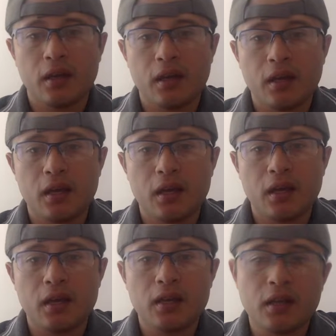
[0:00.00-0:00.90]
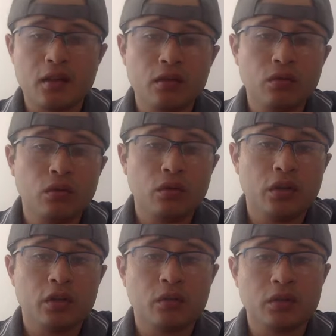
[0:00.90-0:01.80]
In
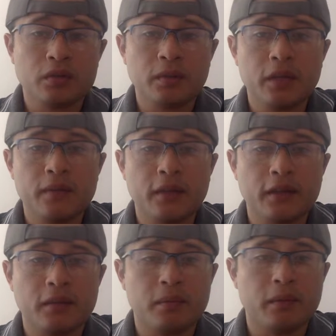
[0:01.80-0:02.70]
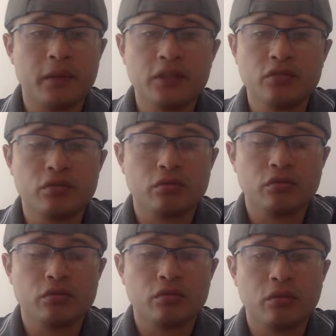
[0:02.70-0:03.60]
adulthood, it was believed that the brain
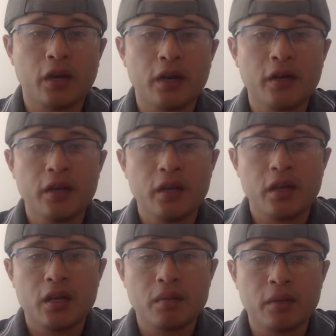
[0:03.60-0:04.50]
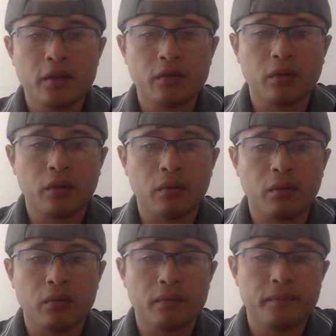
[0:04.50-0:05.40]
structures were
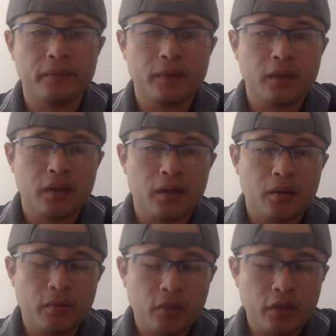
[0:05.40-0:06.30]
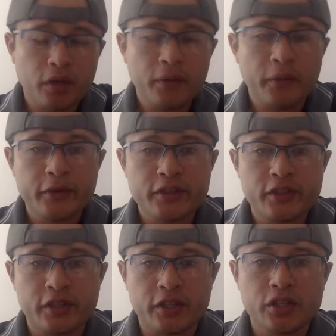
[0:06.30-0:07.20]
imperturbable. Modern
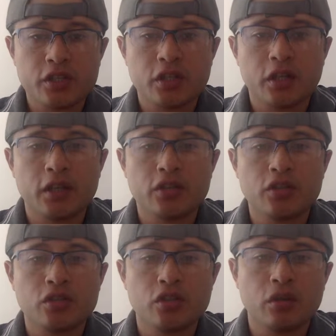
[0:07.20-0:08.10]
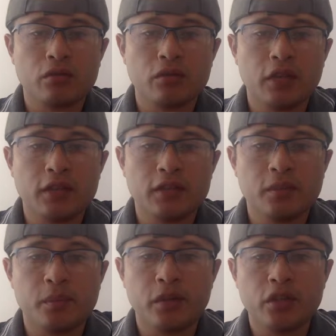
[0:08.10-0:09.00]
research has shown that the
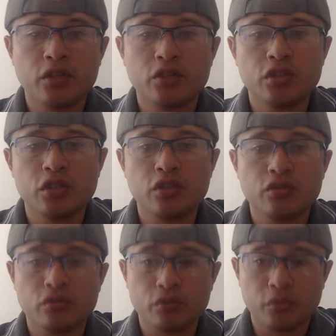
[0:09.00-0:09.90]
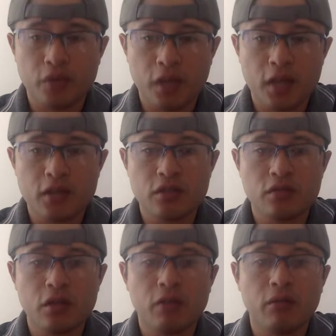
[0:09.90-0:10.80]
brain continues to create new
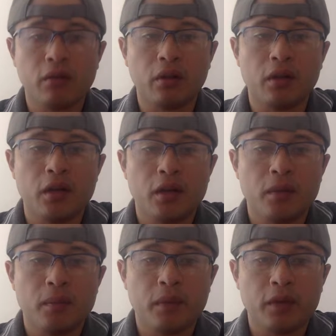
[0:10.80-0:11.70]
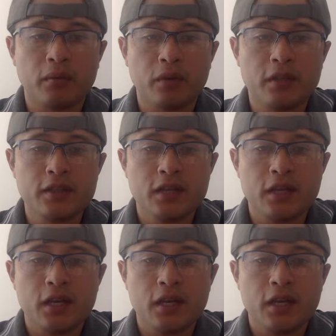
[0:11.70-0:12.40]
neural pathways